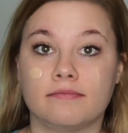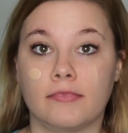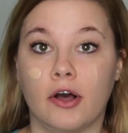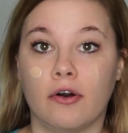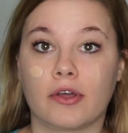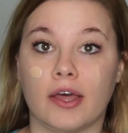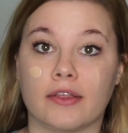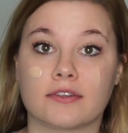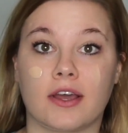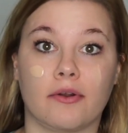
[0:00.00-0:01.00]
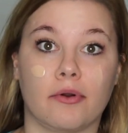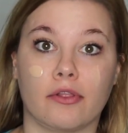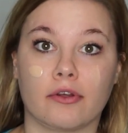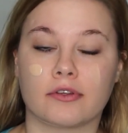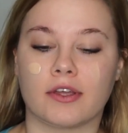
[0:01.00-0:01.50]
oh, okay, that's kind of what it
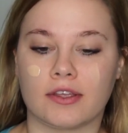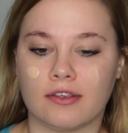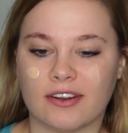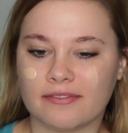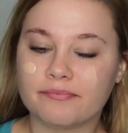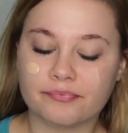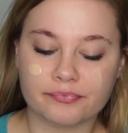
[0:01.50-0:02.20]
looks like, you know.